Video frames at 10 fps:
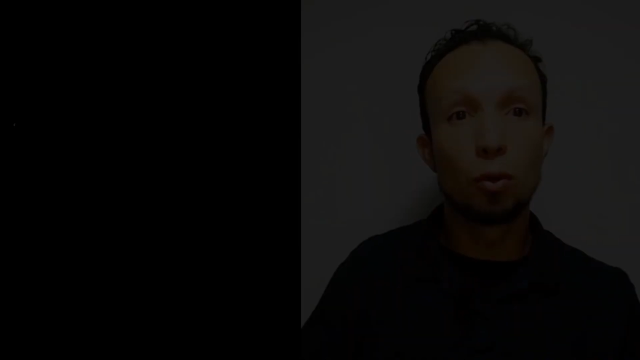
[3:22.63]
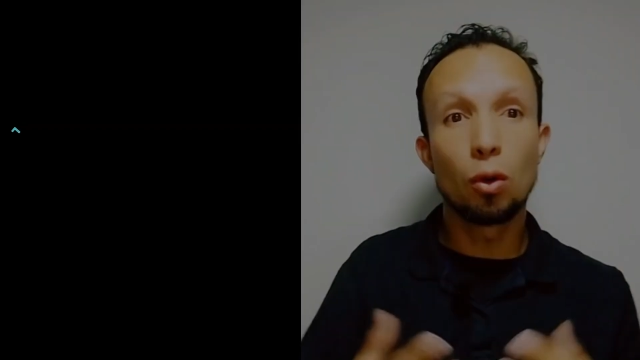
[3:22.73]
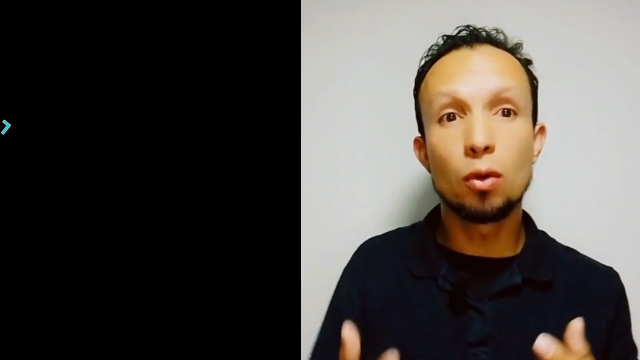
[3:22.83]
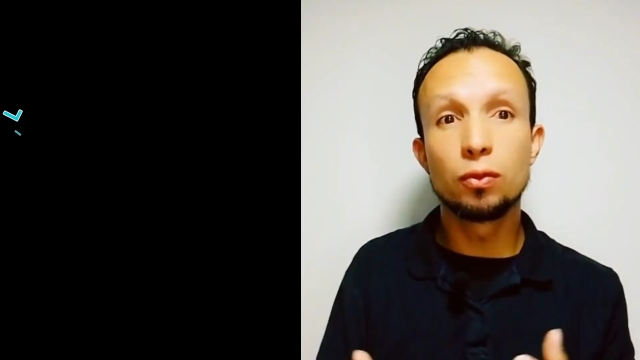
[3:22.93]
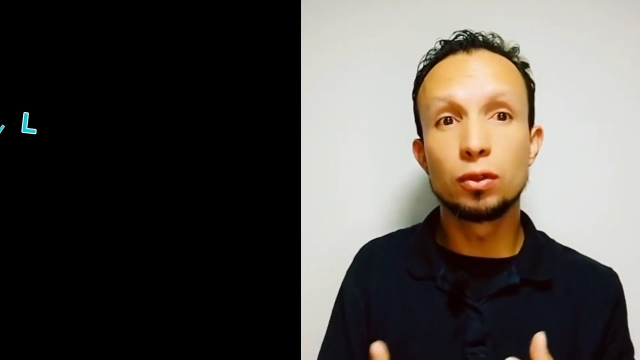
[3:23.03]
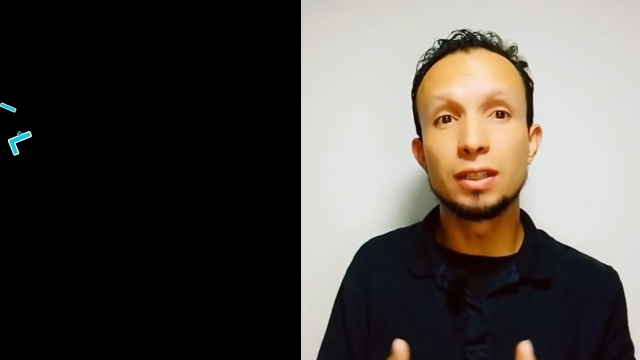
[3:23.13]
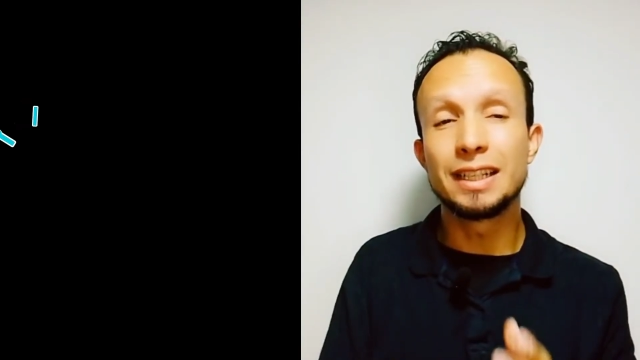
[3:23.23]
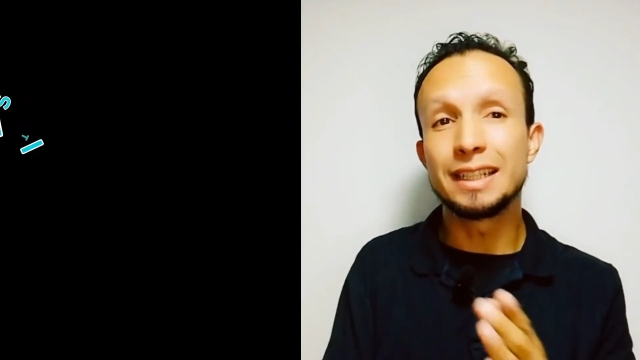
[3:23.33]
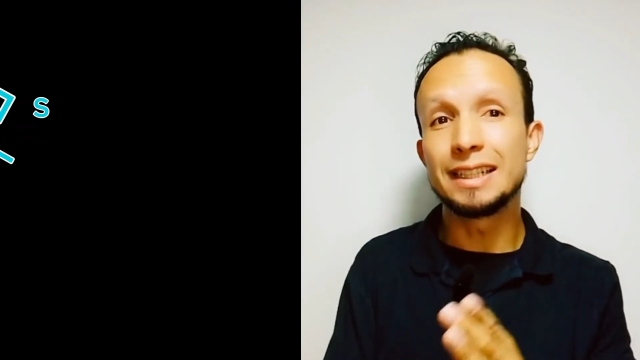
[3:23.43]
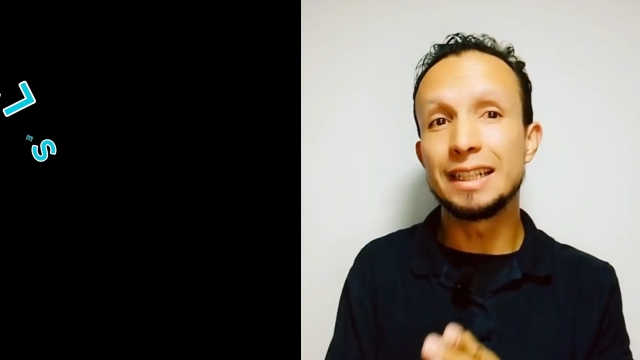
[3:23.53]

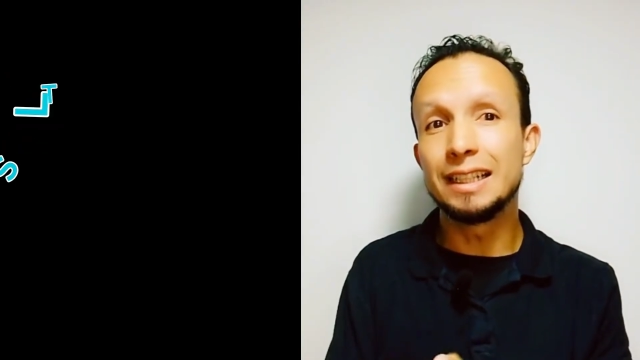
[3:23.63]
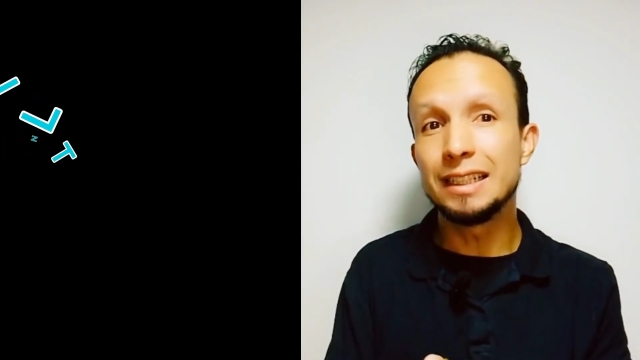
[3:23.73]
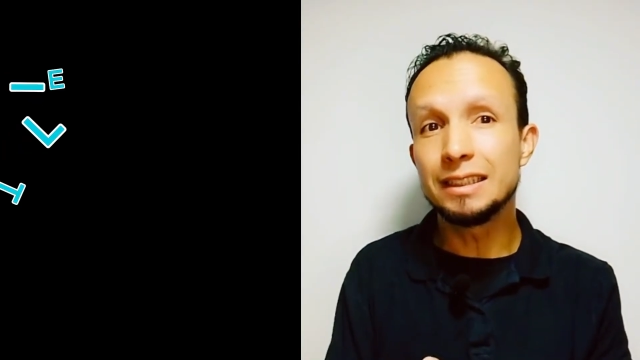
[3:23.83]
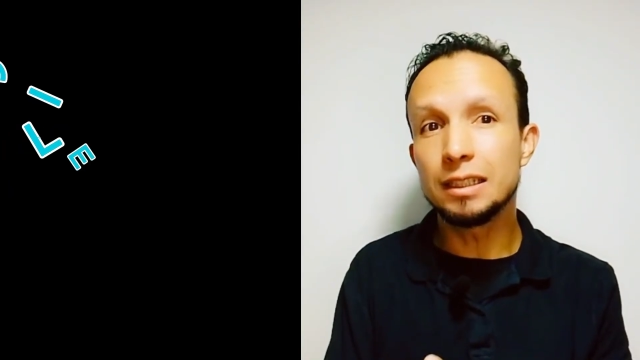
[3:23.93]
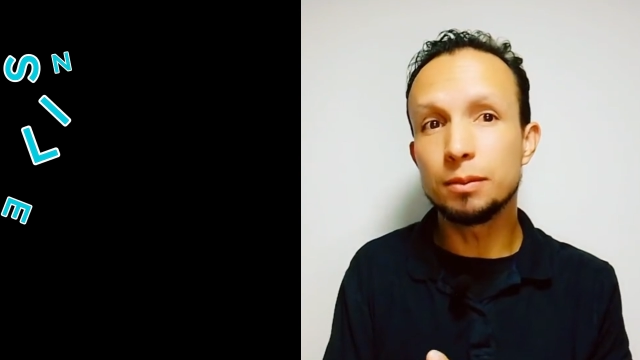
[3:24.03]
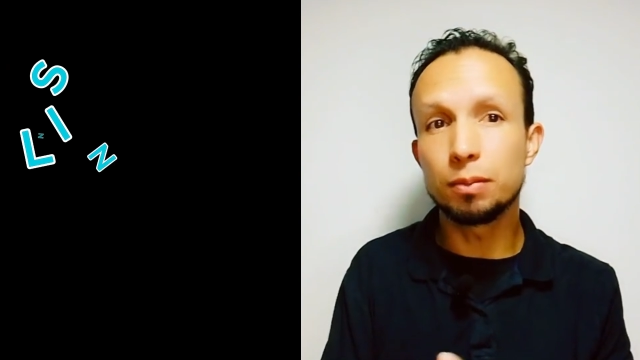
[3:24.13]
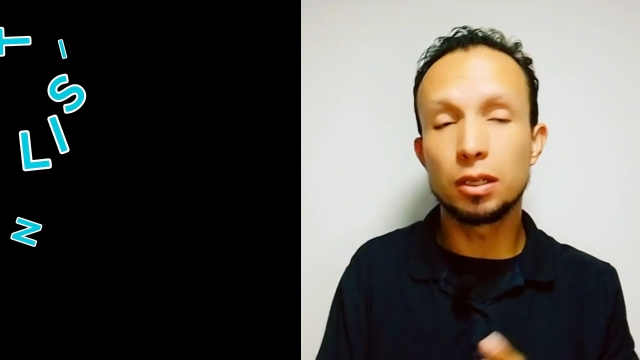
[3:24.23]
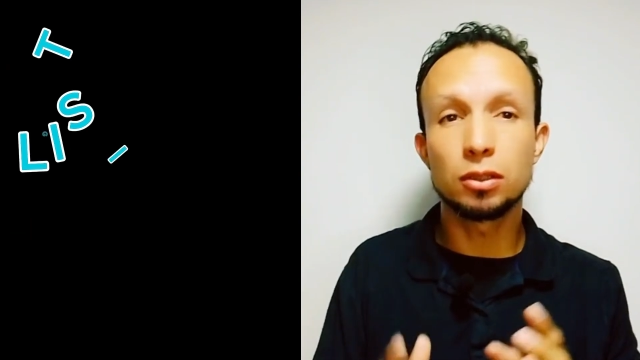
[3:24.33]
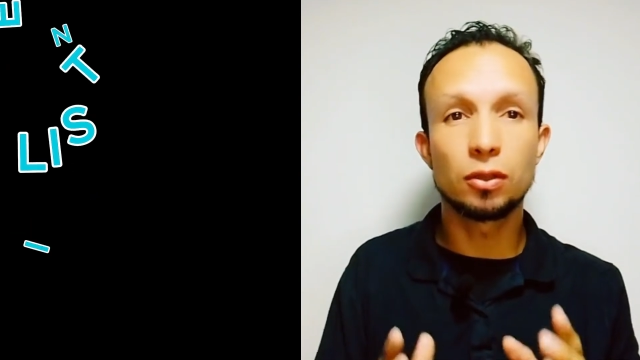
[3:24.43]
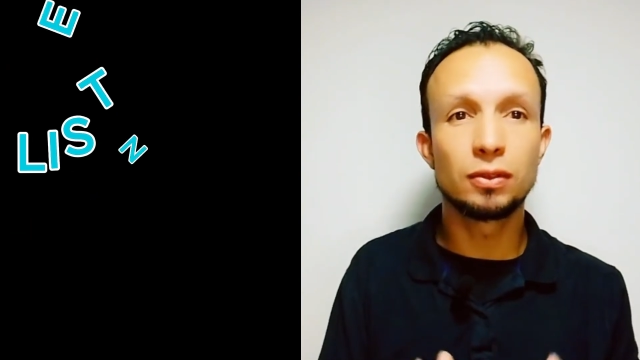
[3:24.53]
Moreover, in the listening
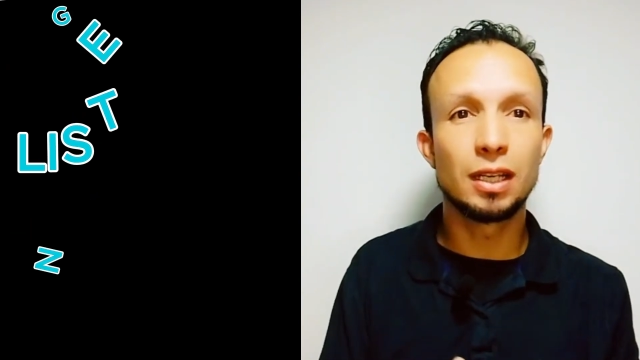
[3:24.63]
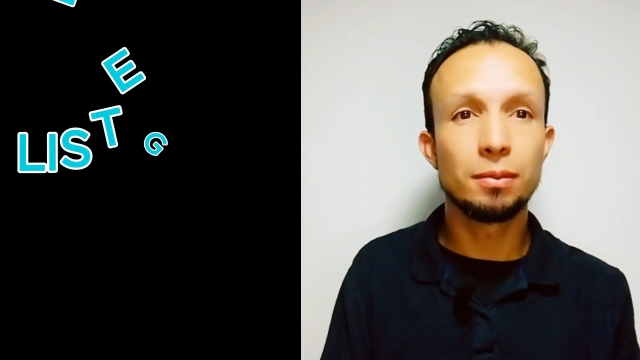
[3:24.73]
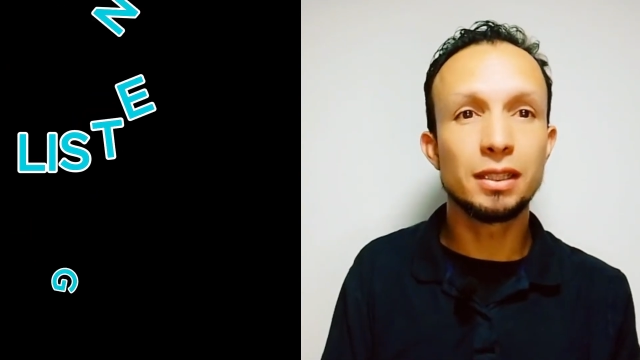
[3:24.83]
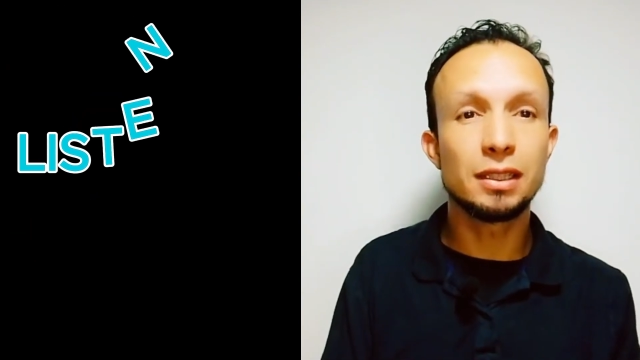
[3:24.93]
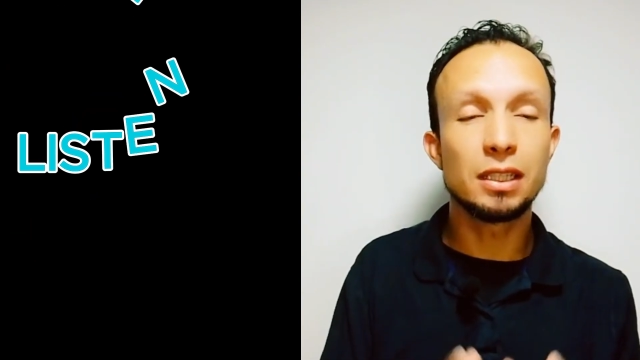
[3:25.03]
part of the MET,